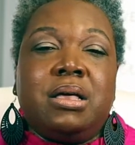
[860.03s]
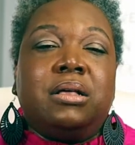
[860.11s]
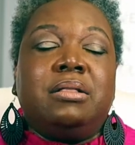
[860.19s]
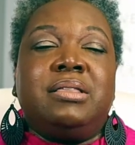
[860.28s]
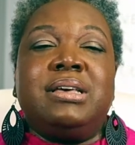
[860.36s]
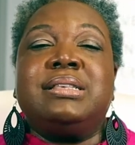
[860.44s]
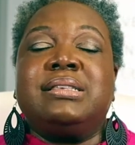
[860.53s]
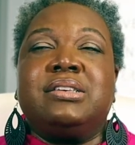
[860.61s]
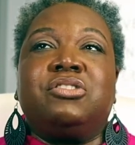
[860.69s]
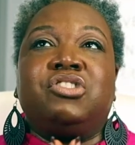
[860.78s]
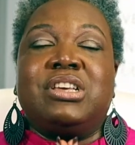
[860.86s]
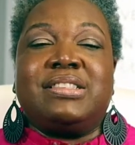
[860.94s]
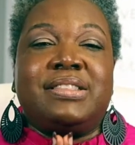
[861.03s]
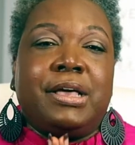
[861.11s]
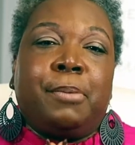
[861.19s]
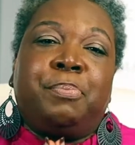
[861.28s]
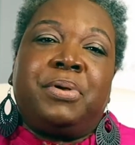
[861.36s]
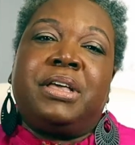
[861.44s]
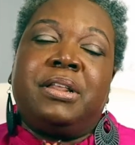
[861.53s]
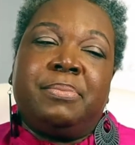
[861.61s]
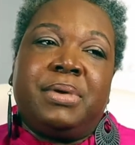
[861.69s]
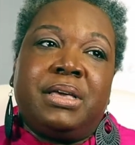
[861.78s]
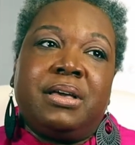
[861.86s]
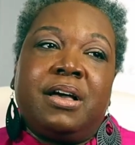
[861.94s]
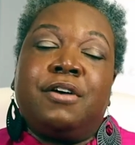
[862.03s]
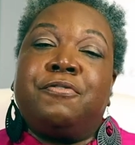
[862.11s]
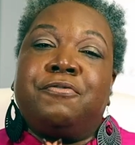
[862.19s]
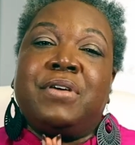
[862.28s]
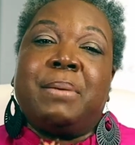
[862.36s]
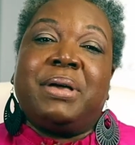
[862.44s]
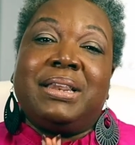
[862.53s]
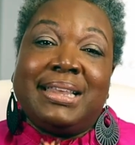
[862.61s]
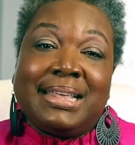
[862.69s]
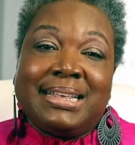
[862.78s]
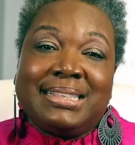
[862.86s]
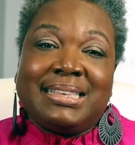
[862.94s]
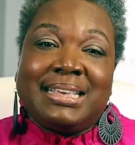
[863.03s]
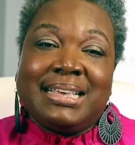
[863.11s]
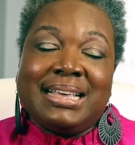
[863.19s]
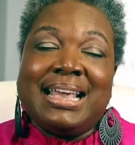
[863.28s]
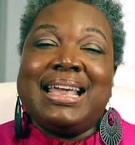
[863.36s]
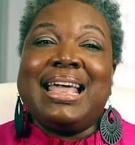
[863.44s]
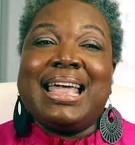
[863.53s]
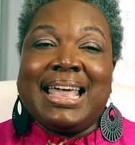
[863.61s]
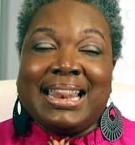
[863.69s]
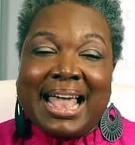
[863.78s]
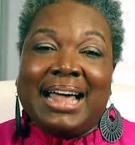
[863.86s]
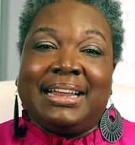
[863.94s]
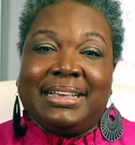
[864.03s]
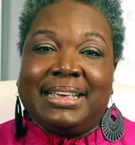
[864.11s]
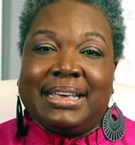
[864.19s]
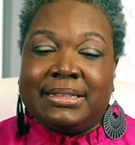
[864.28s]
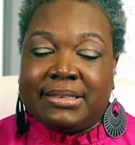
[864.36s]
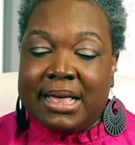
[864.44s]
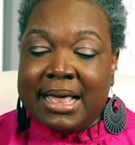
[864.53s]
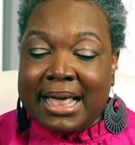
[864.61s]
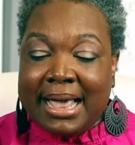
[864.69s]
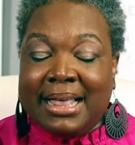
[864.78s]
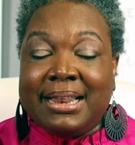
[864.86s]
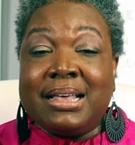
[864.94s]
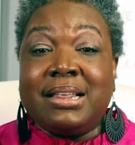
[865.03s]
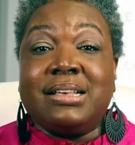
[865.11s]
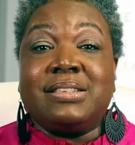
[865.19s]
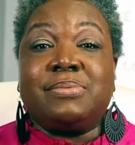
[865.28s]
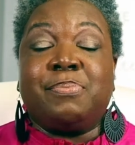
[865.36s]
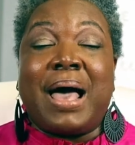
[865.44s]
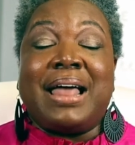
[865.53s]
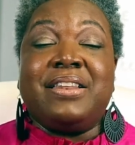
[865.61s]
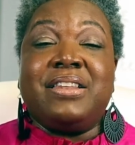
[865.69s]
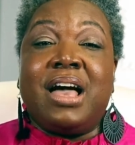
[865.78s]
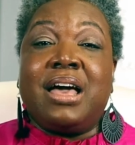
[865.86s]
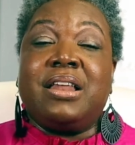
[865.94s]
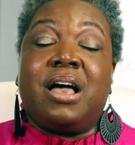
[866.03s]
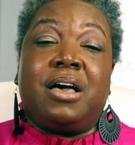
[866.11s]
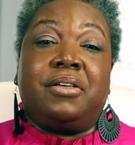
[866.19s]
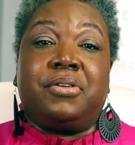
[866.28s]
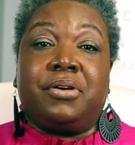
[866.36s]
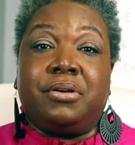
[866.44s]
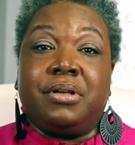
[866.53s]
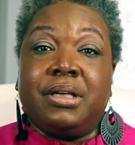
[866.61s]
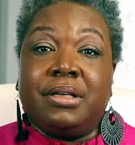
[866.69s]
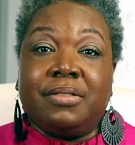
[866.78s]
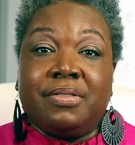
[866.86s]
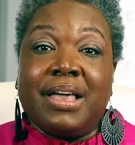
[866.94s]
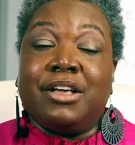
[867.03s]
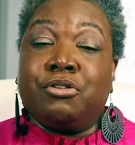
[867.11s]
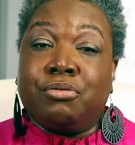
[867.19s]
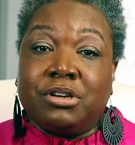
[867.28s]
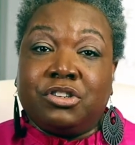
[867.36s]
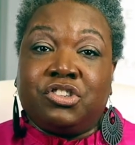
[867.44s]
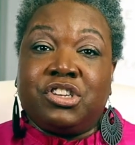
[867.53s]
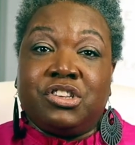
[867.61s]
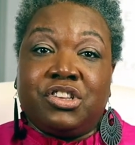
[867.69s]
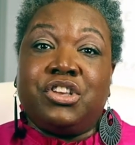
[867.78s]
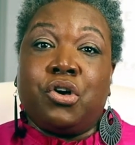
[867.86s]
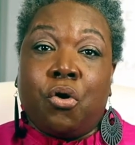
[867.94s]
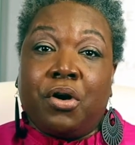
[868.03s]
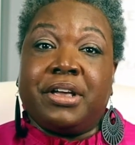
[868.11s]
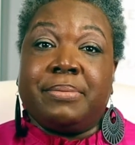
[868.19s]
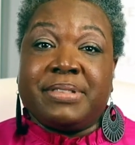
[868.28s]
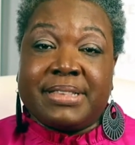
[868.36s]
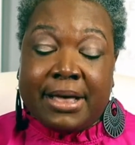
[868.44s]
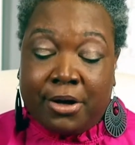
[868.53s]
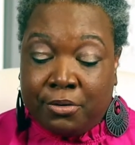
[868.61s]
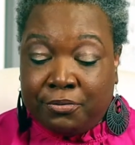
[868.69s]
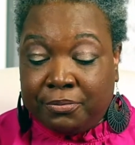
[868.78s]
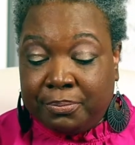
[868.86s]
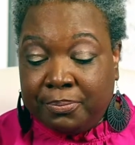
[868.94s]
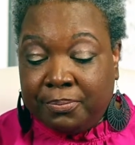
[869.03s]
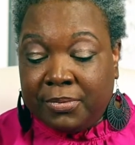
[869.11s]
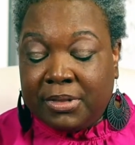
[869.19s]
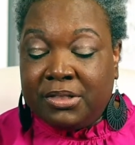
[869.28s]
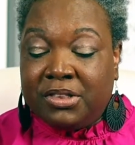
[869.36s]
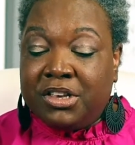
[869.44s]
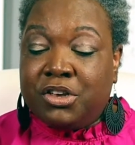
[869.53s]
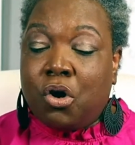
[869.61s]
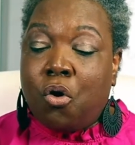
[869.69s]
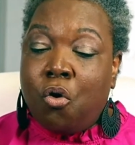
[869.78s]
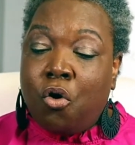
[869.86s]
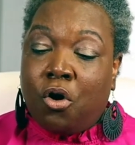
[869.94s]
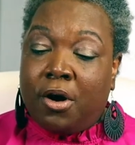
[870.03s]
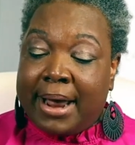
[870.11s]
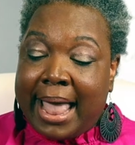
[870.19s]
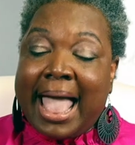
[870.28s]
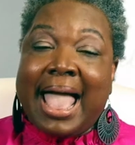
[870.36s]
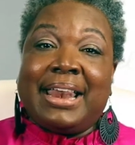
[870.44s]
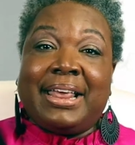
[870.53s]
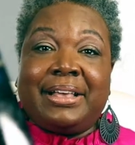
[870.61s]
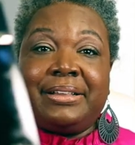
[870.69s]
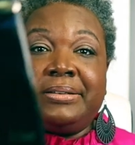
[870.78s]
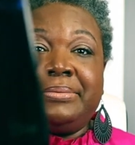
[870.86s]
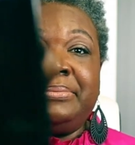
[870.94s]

this is just the epitome of femininity and elegance. And it is by none other than Christian Dior himself. Dior Addict.